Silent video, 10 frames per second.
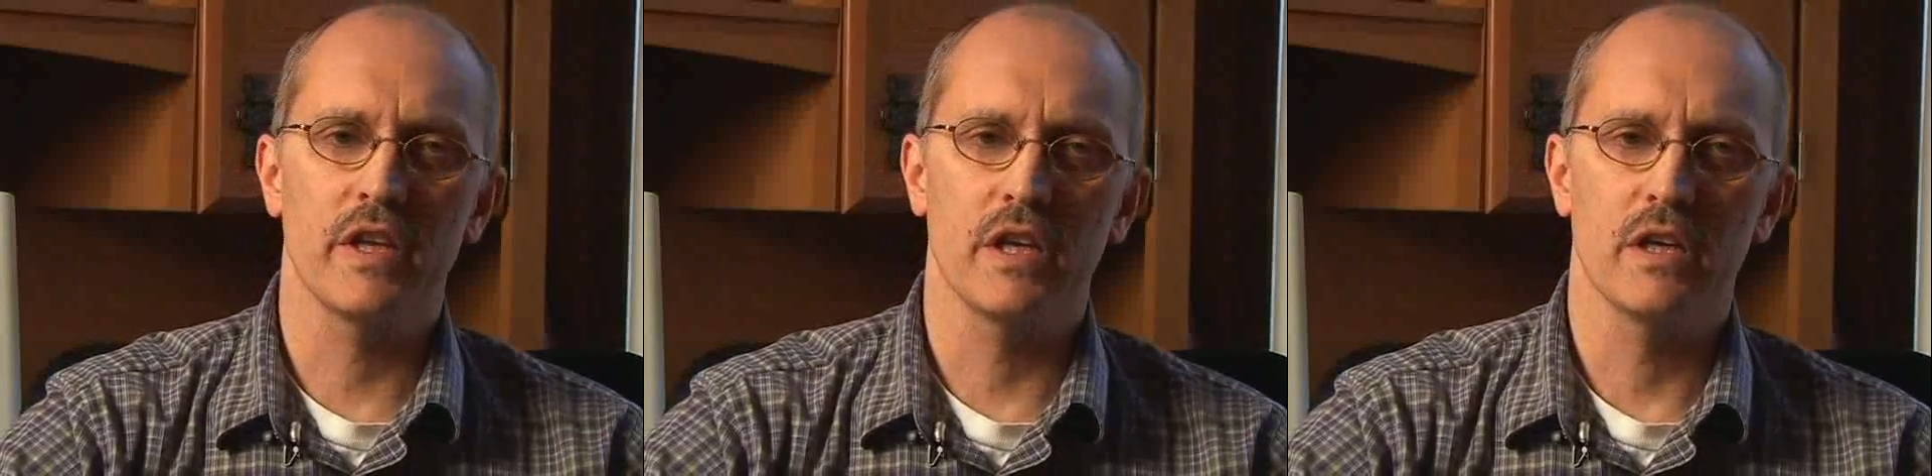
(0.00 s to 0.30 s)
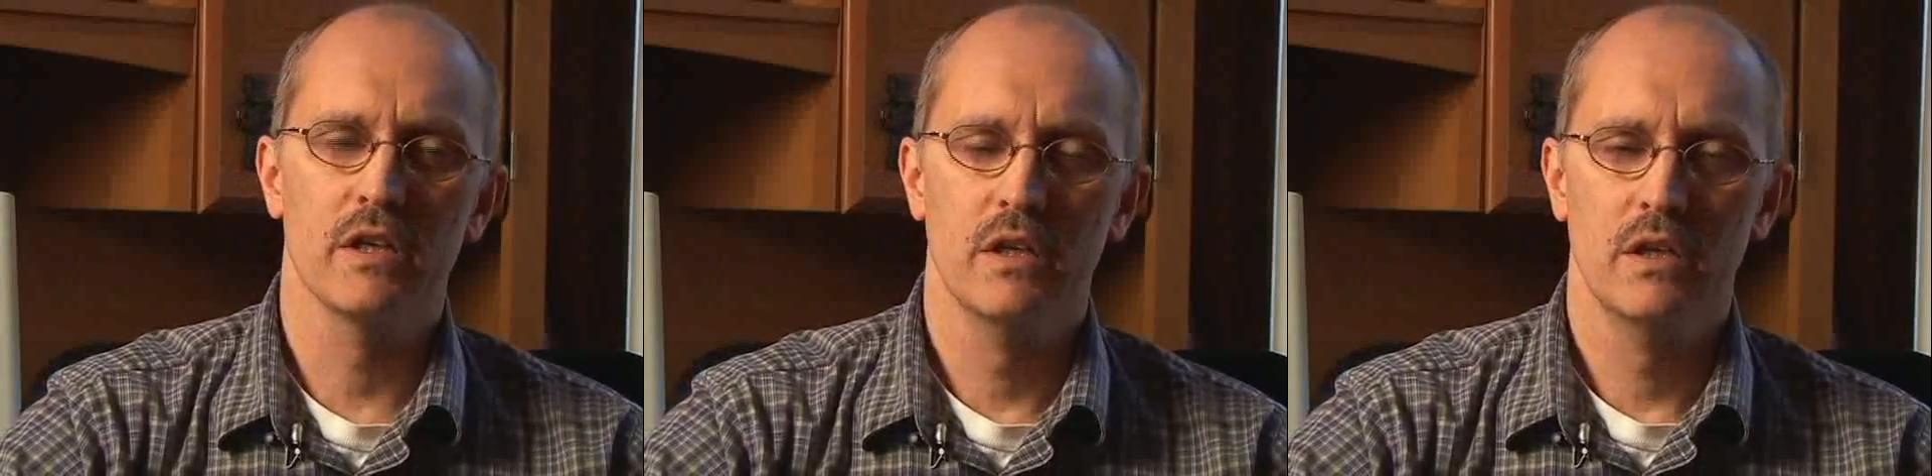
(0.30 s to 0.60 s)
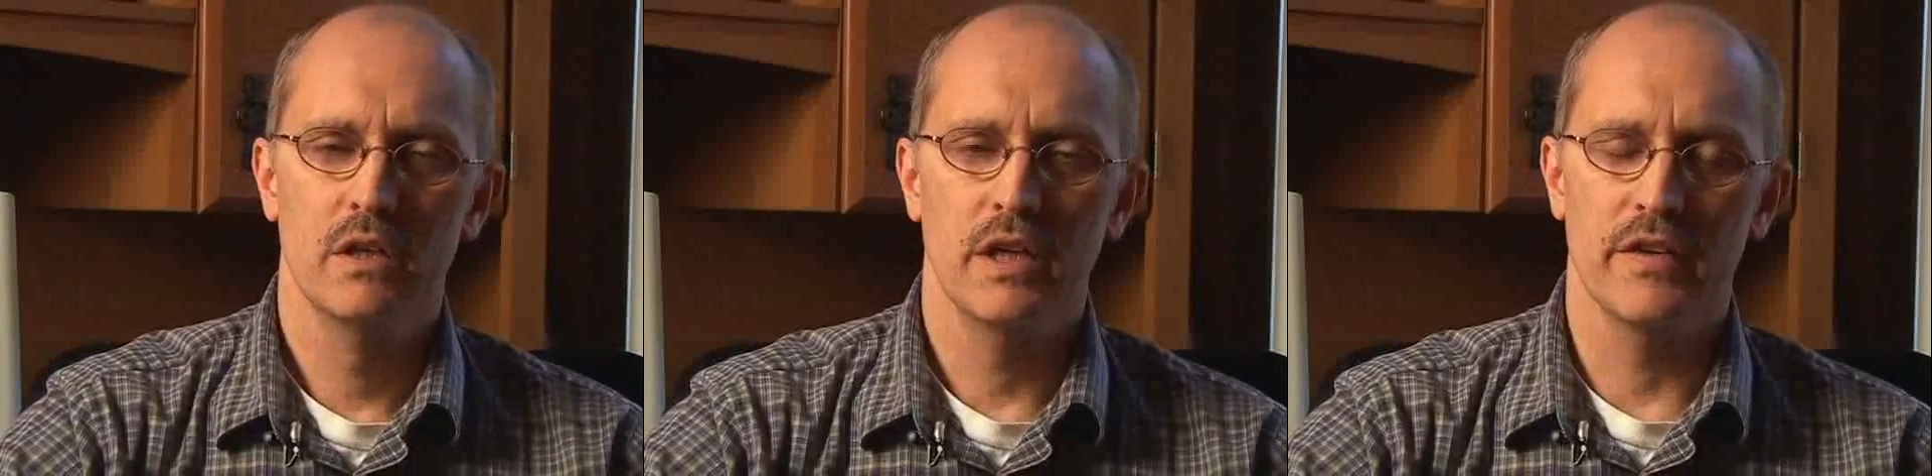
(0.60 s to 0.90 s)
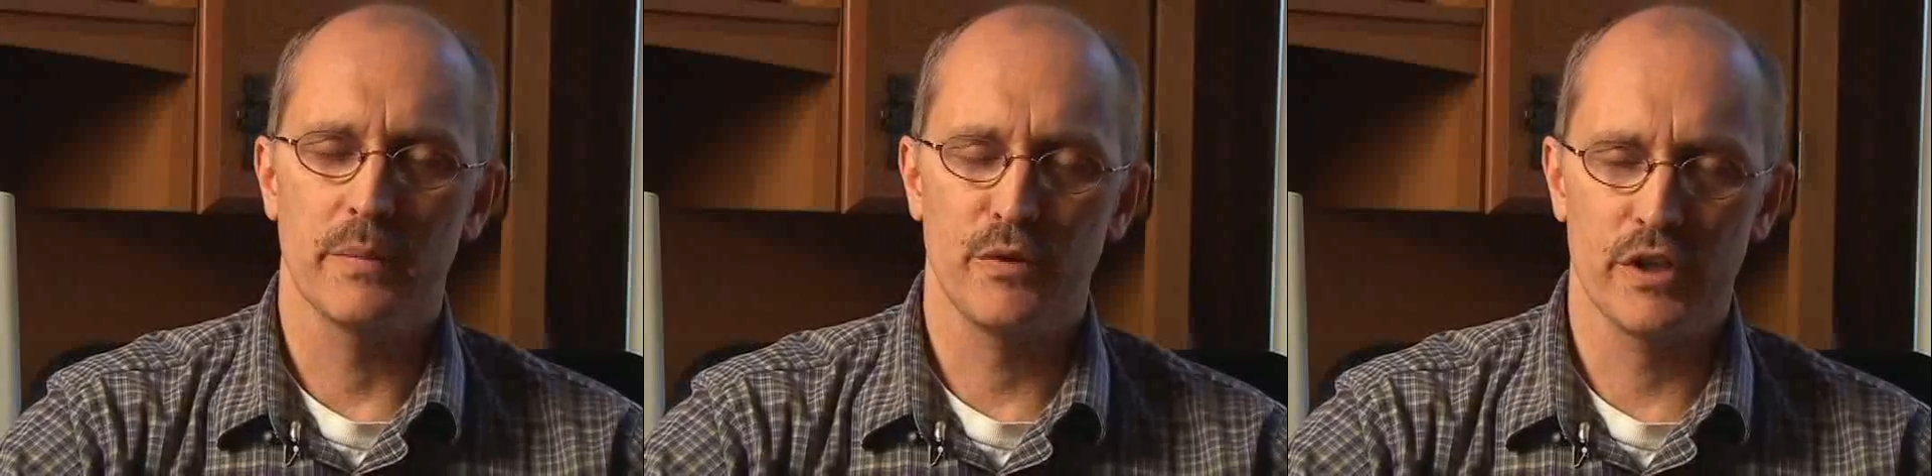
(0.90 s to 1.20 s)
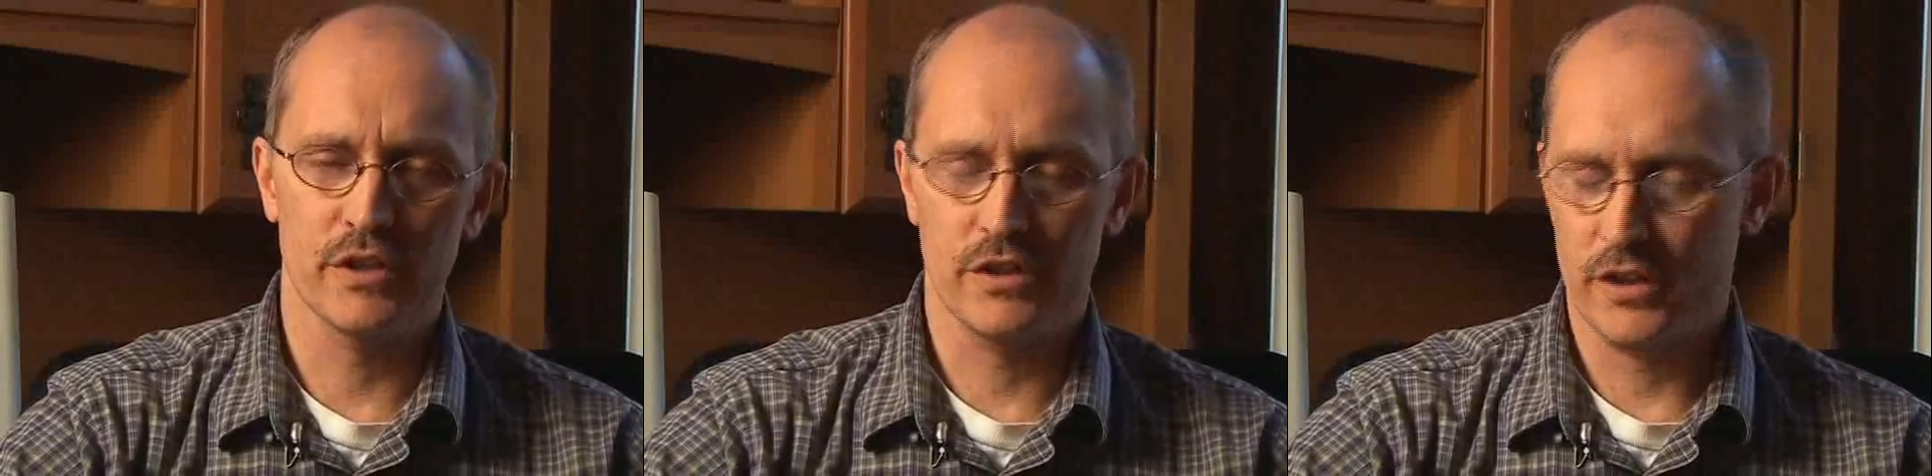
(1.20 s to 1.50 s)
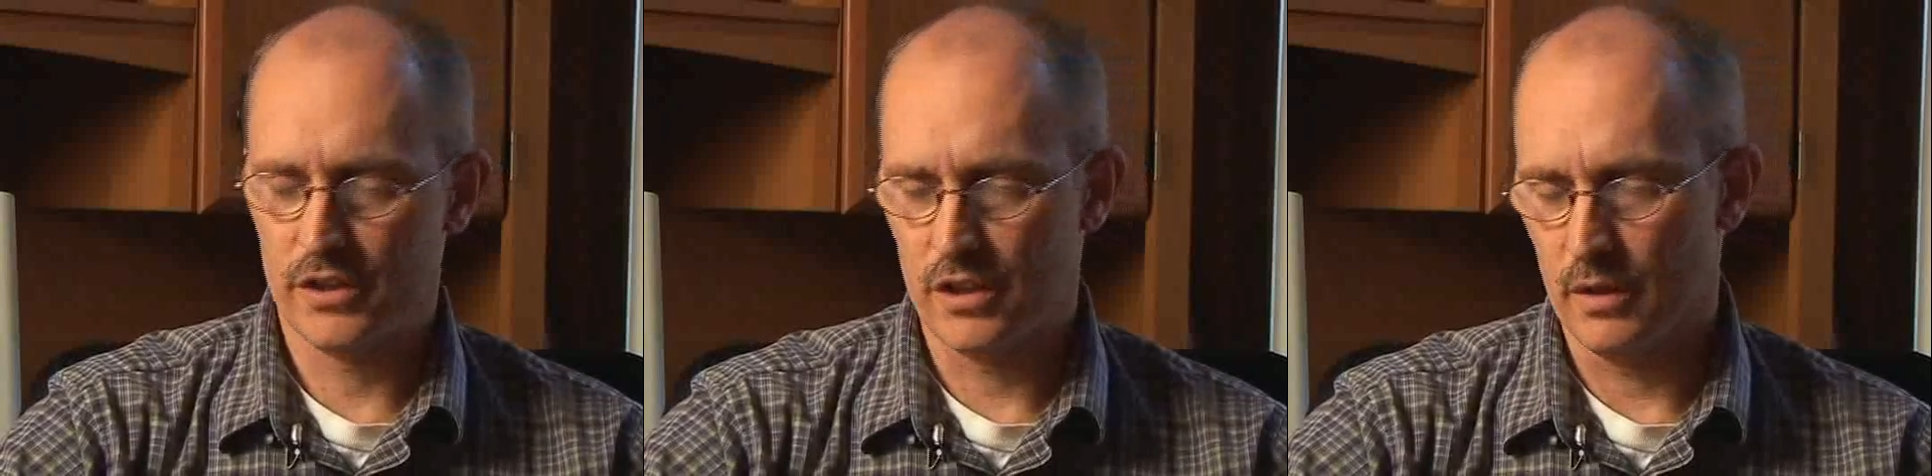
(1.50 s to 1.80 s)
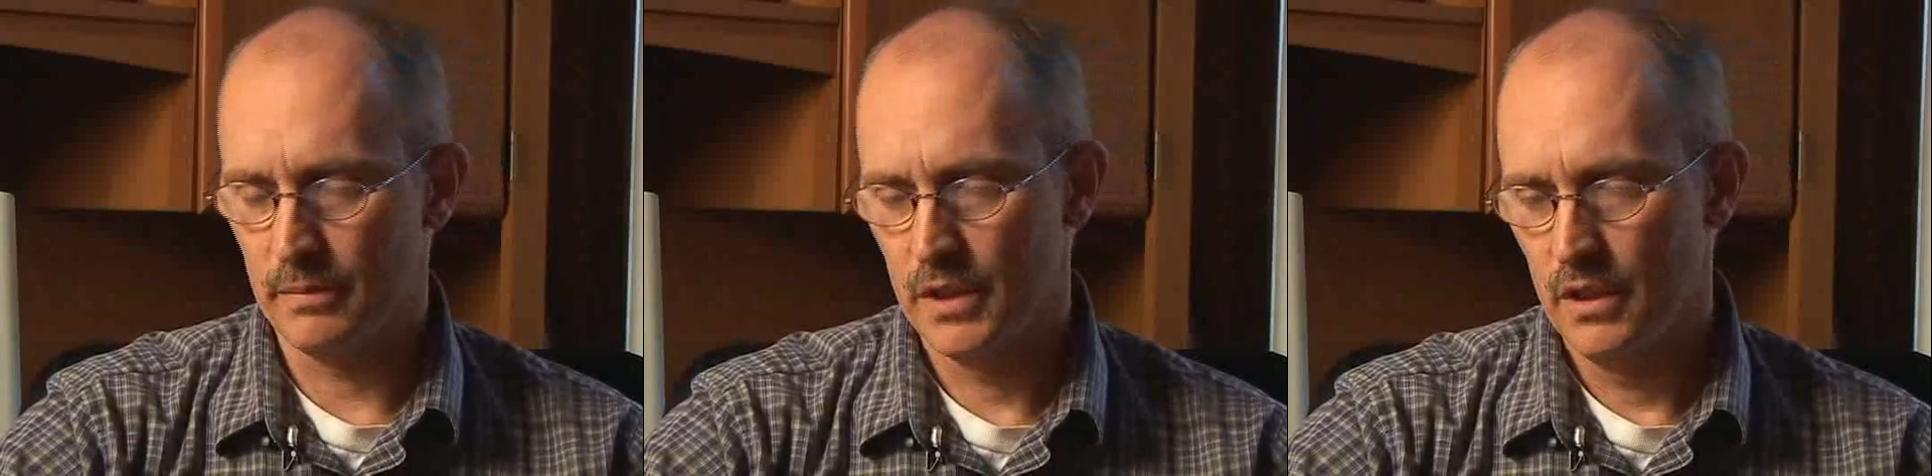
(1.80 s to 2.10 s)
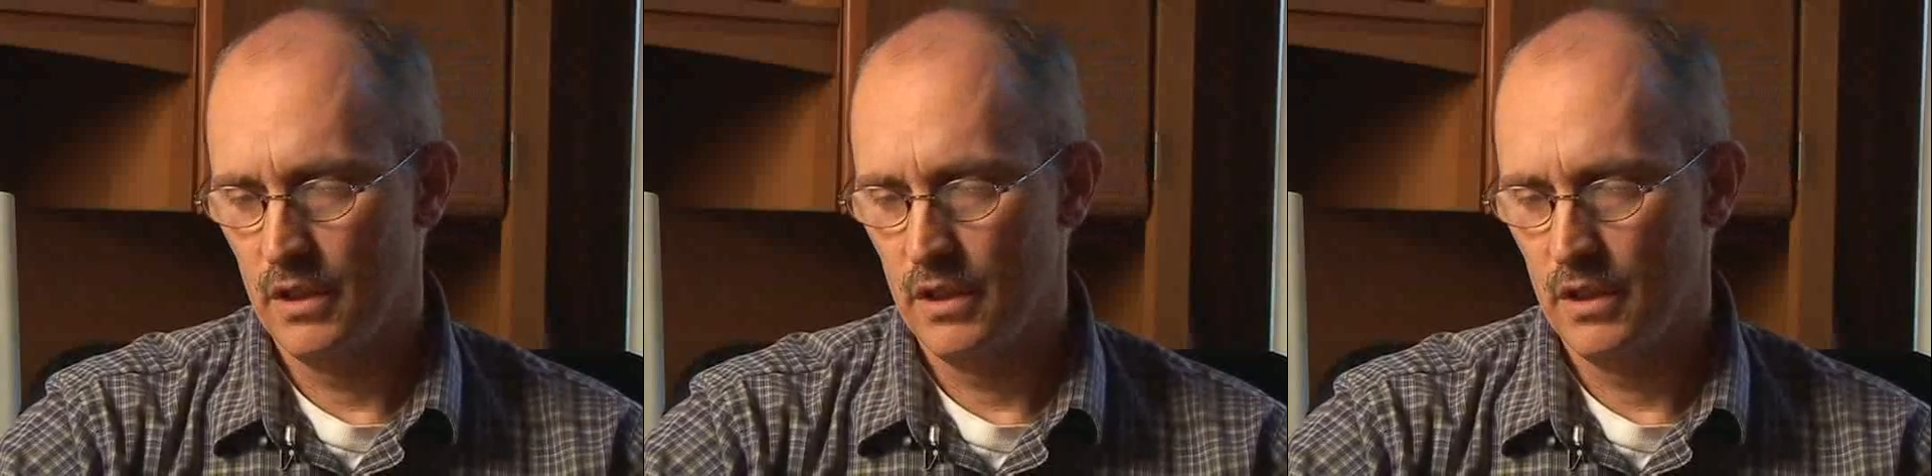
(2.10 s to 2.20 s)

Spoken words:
the prison system.